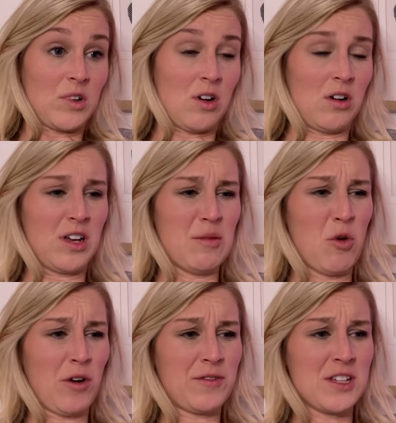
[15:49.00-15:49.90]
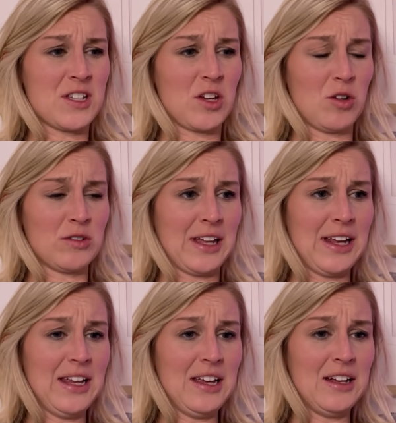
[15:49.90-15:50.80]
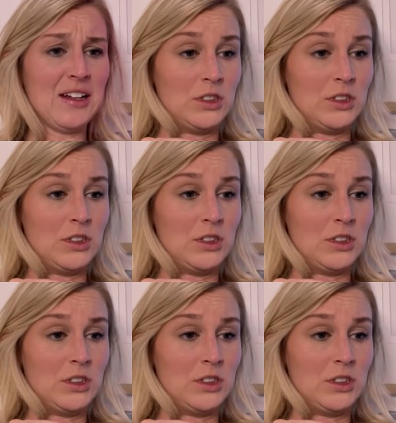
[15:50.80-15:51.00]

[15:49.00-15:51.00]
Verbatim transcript: Oh, he morphed into the old lady?